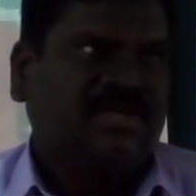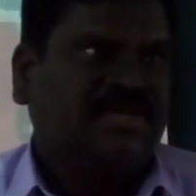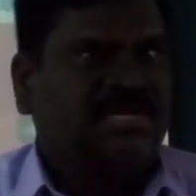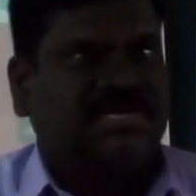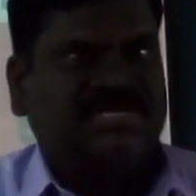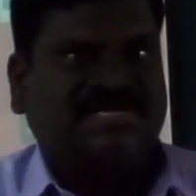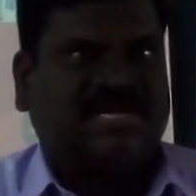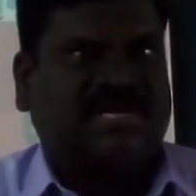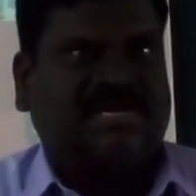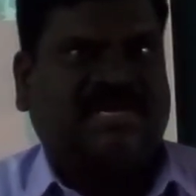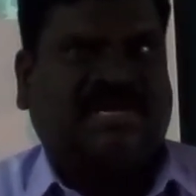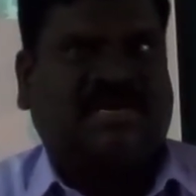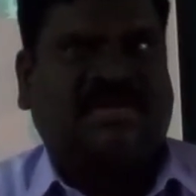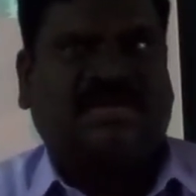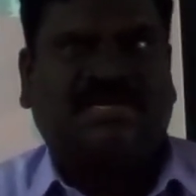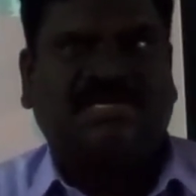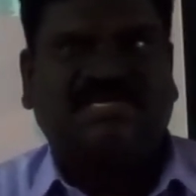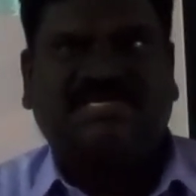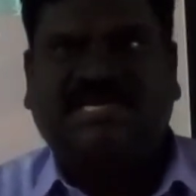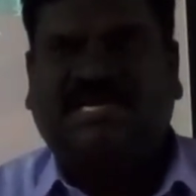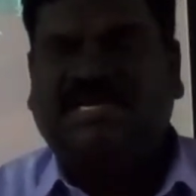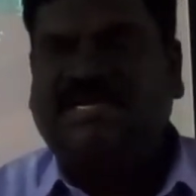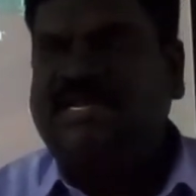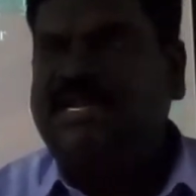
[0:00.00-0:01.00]
In general,
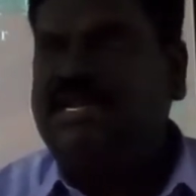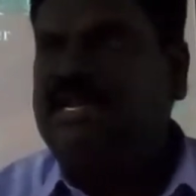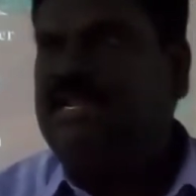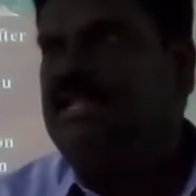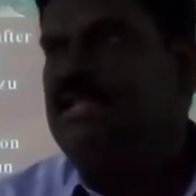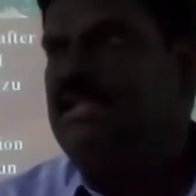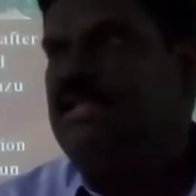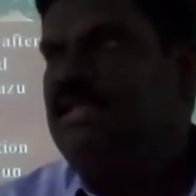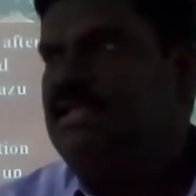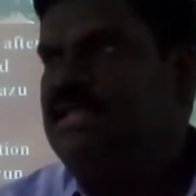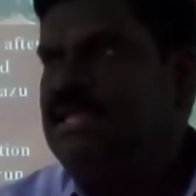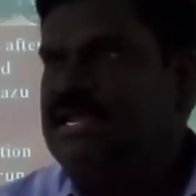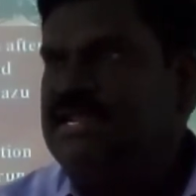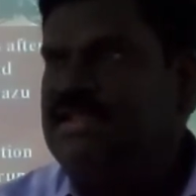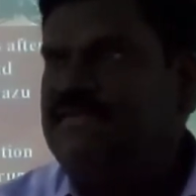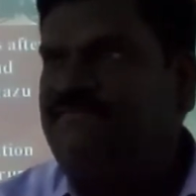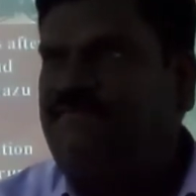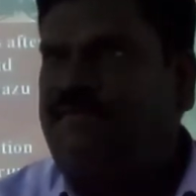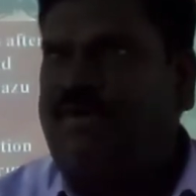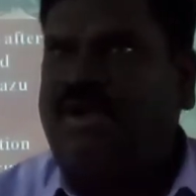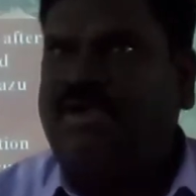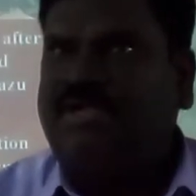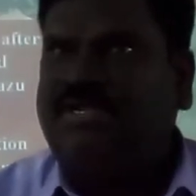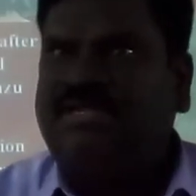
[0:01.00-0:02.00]
any
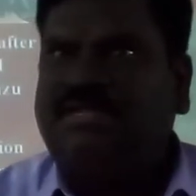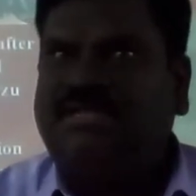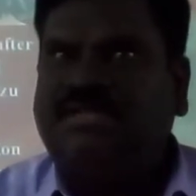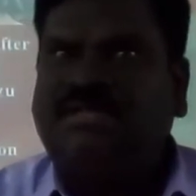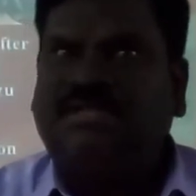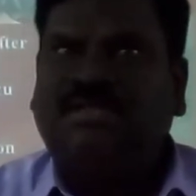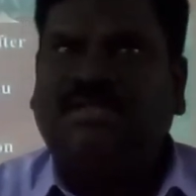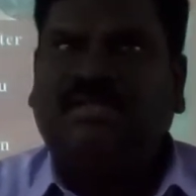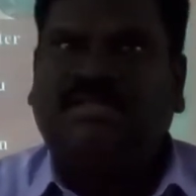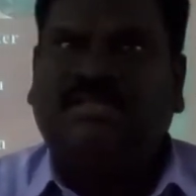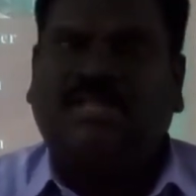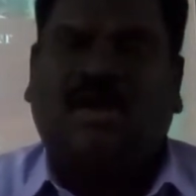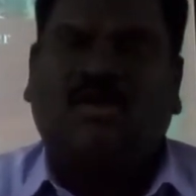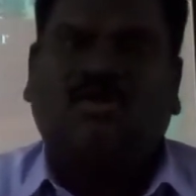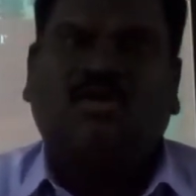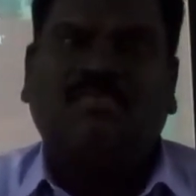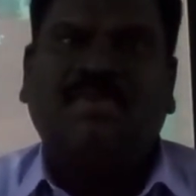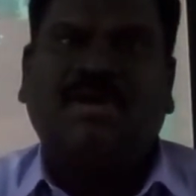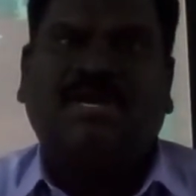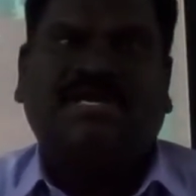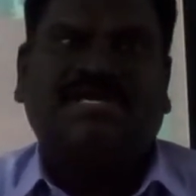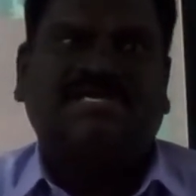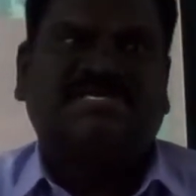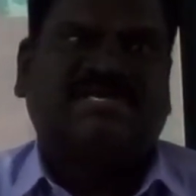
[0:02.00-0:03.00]
fault, the
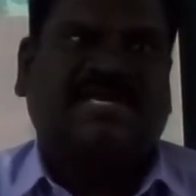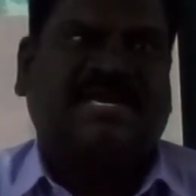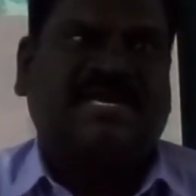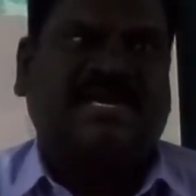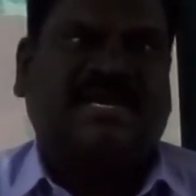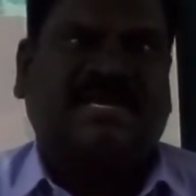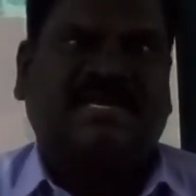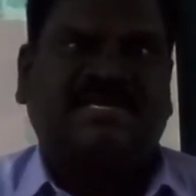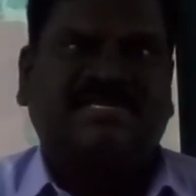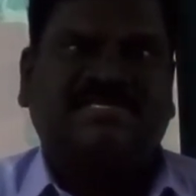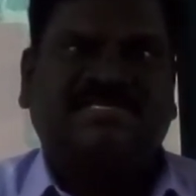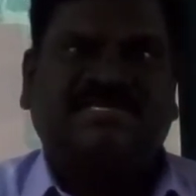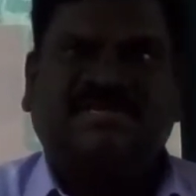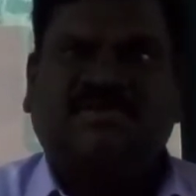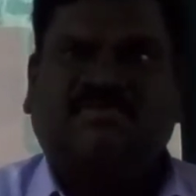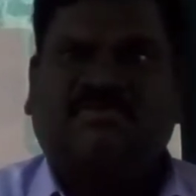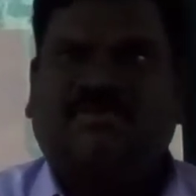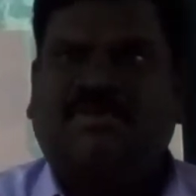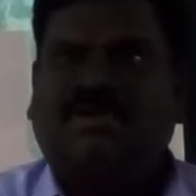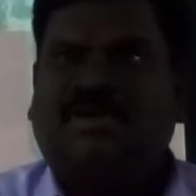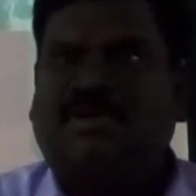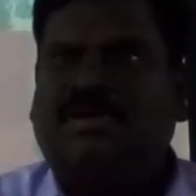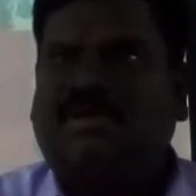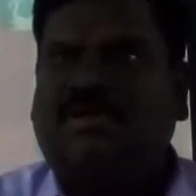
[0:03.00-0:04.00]
accumulated strain energy
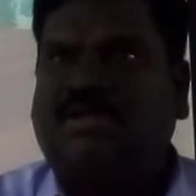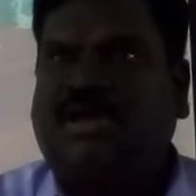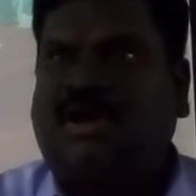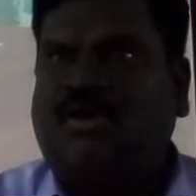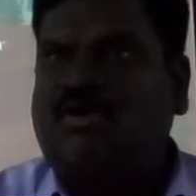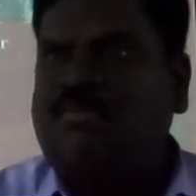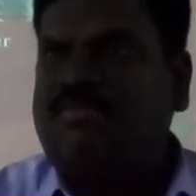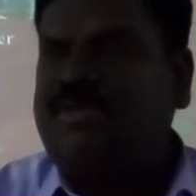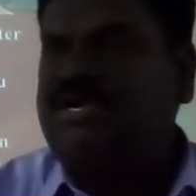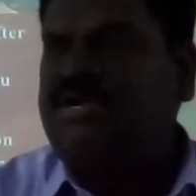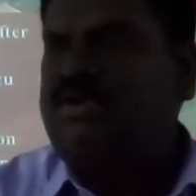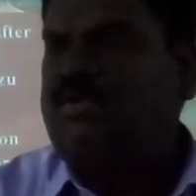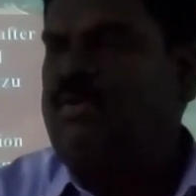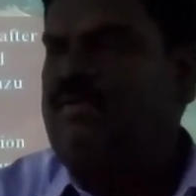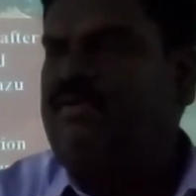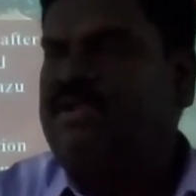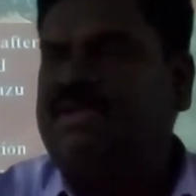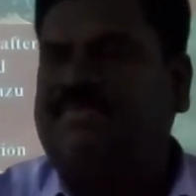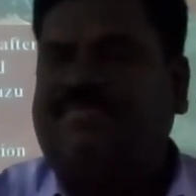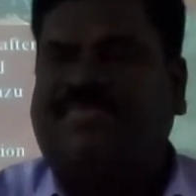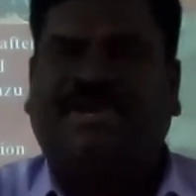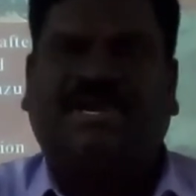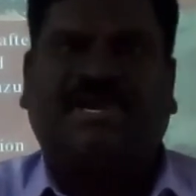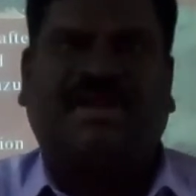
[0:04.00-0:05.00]
accumulated over
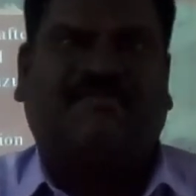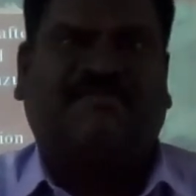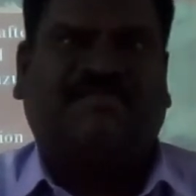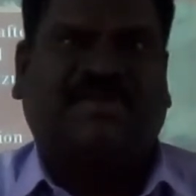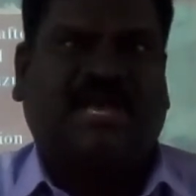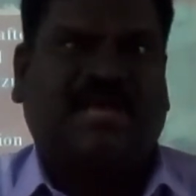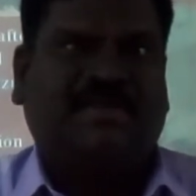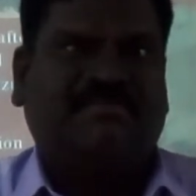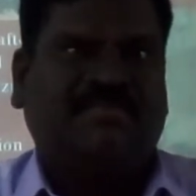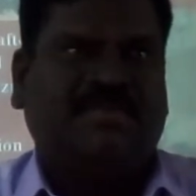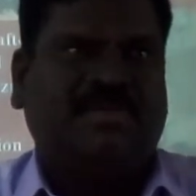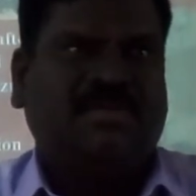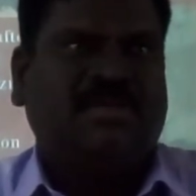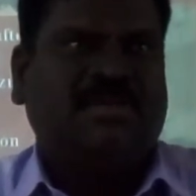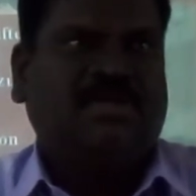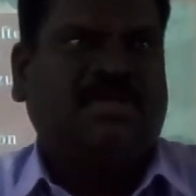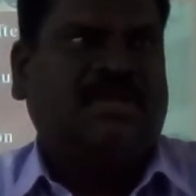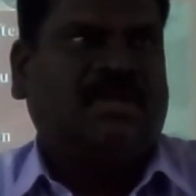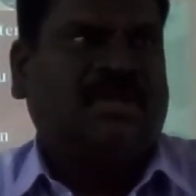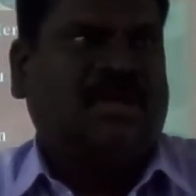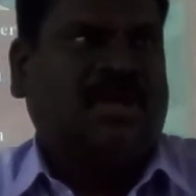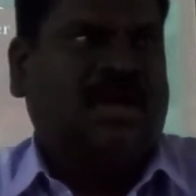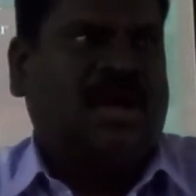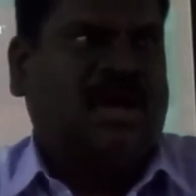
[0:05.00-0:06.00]
a period of time
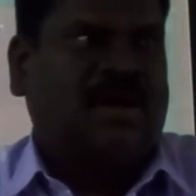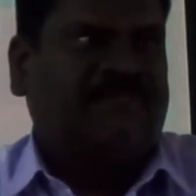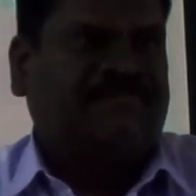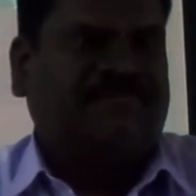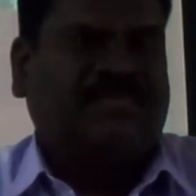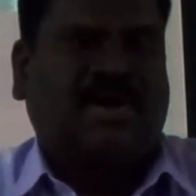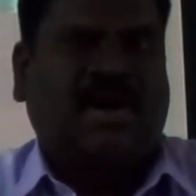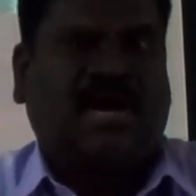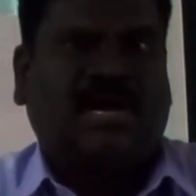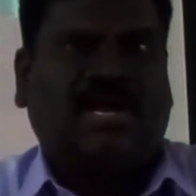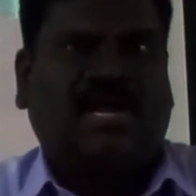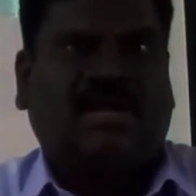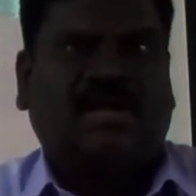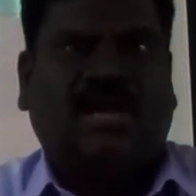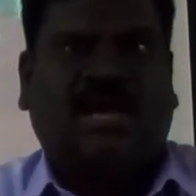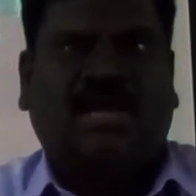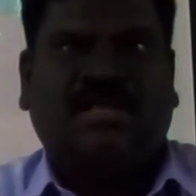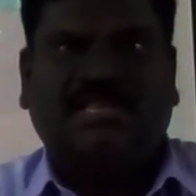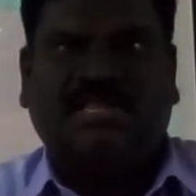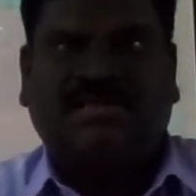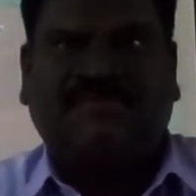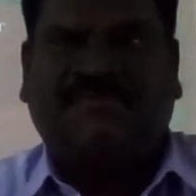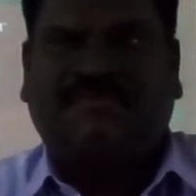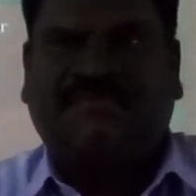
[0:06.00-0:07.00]
of
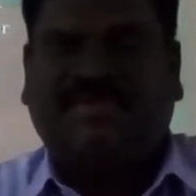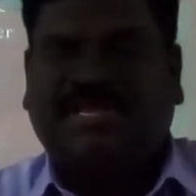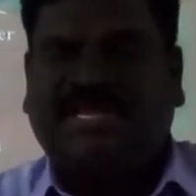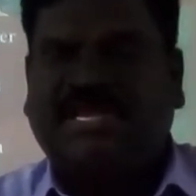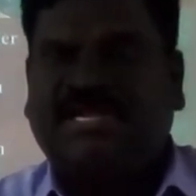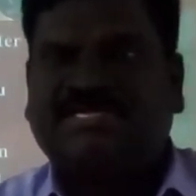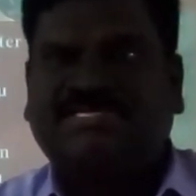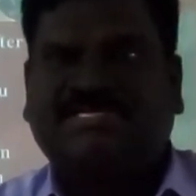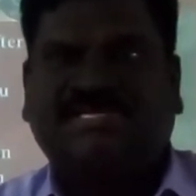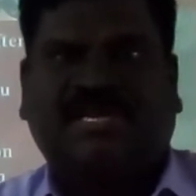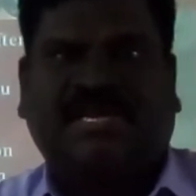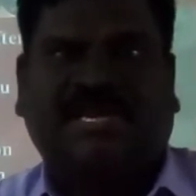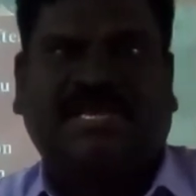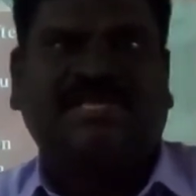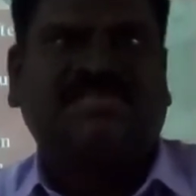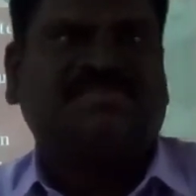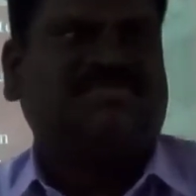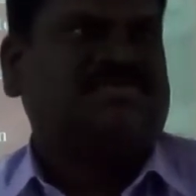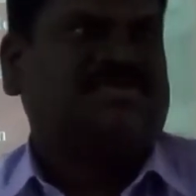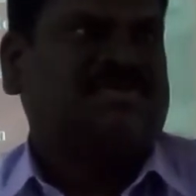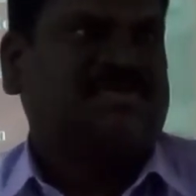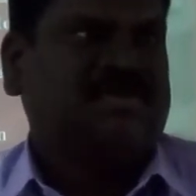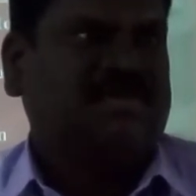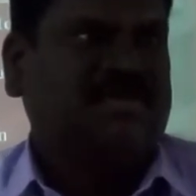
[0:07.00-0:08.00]
RR in the 50 years
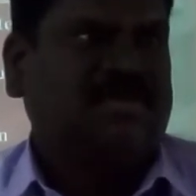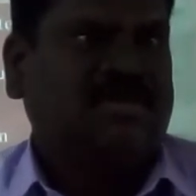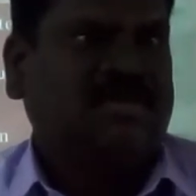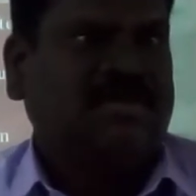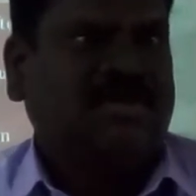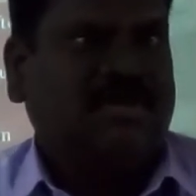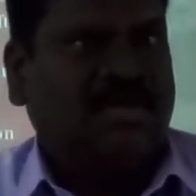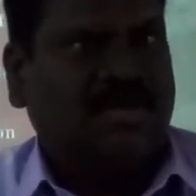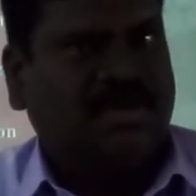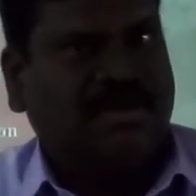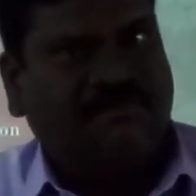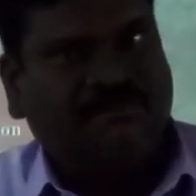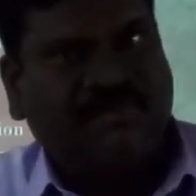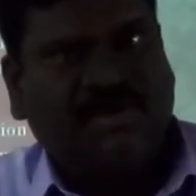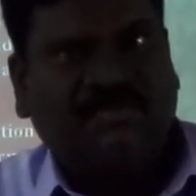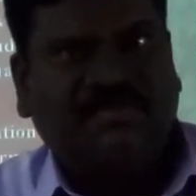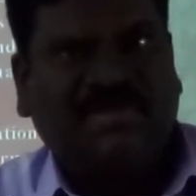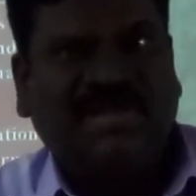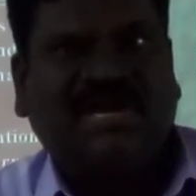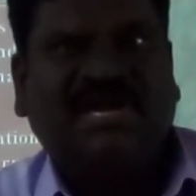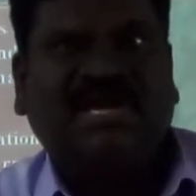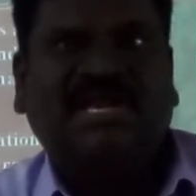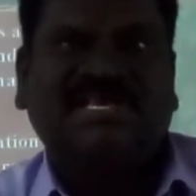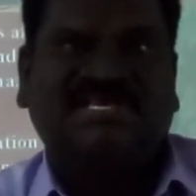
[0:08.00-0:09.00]
range will
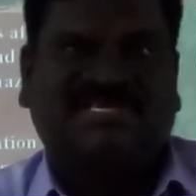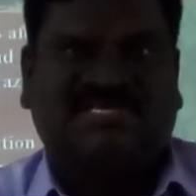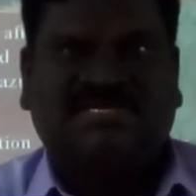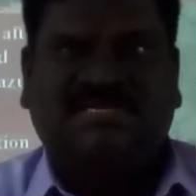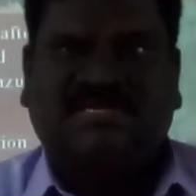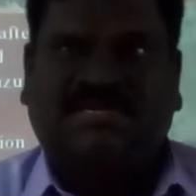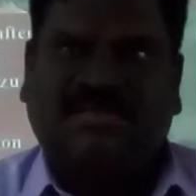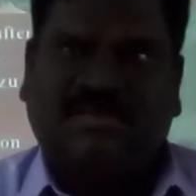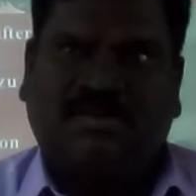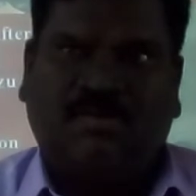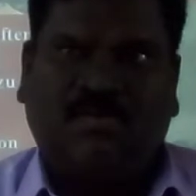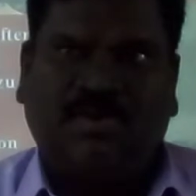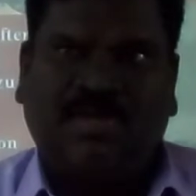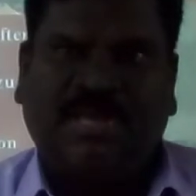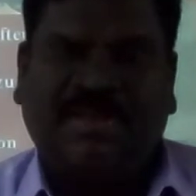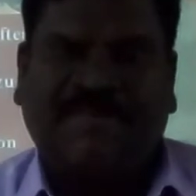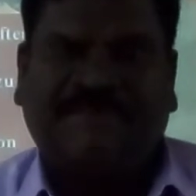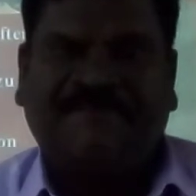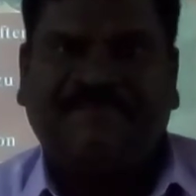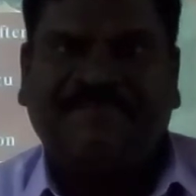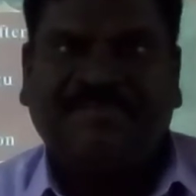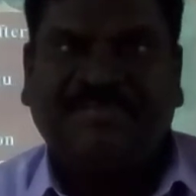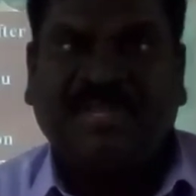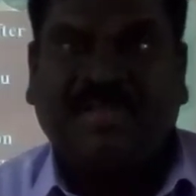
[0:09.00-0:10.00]
be released.
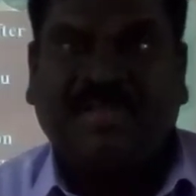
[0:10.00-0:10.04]
Okay,